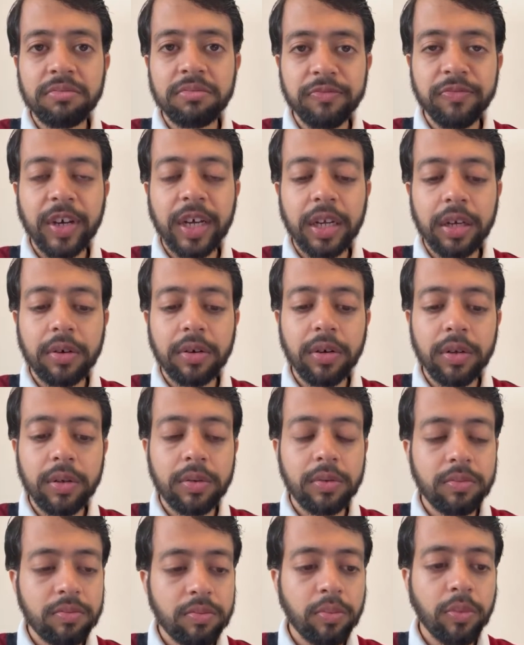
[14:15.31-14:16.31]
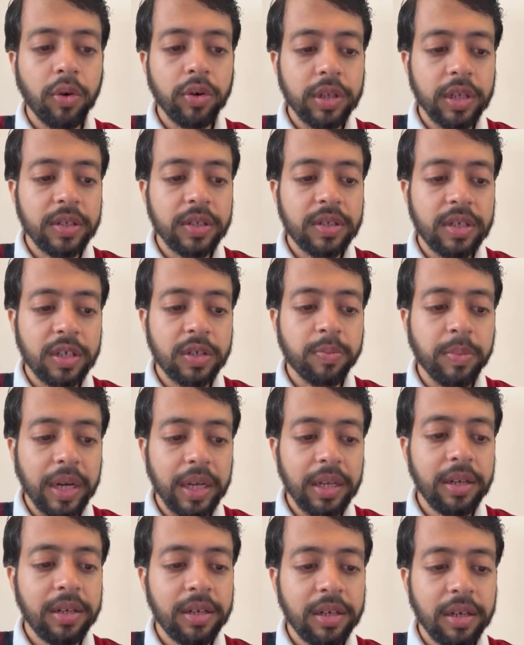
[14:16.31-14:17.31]
Very good, more than 6
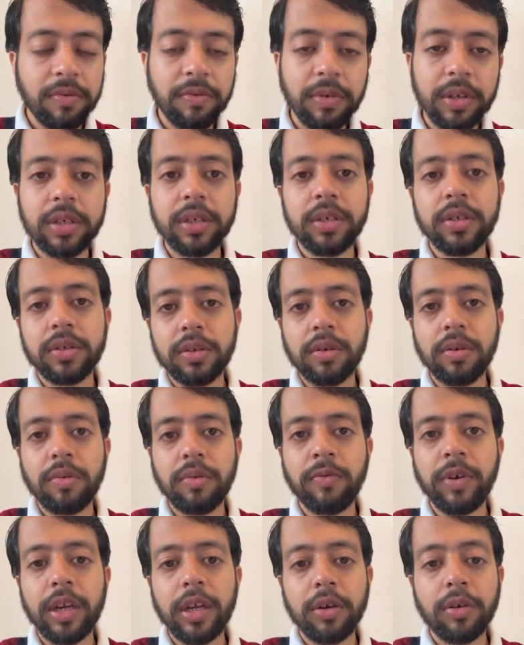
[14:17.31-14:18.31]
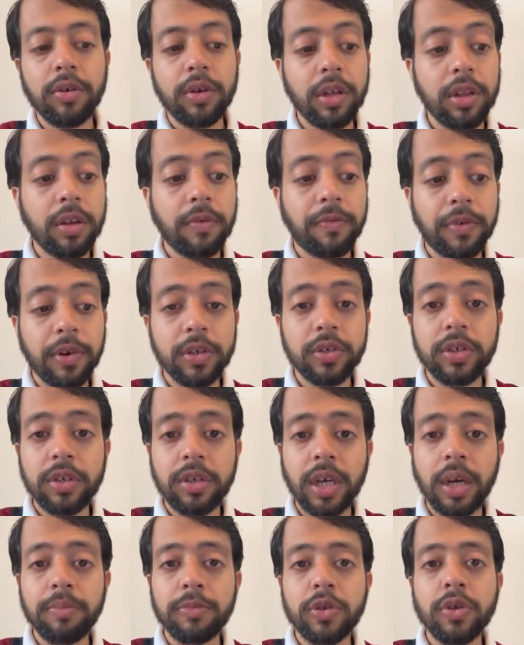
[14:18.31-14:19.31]
band, which is very good in the first
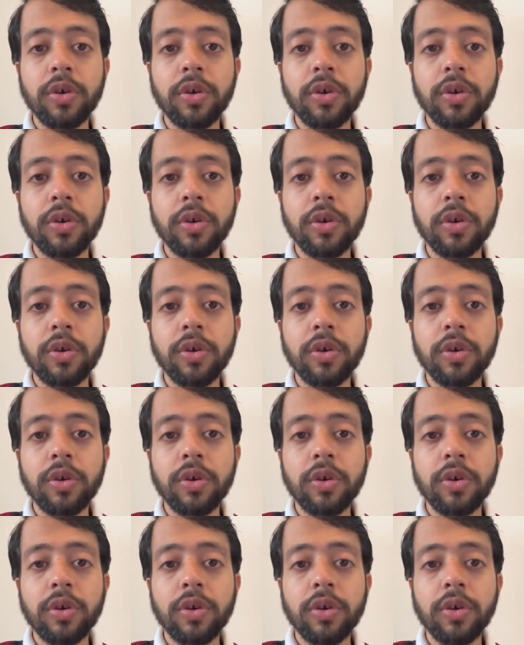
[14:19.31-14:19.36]
attempt.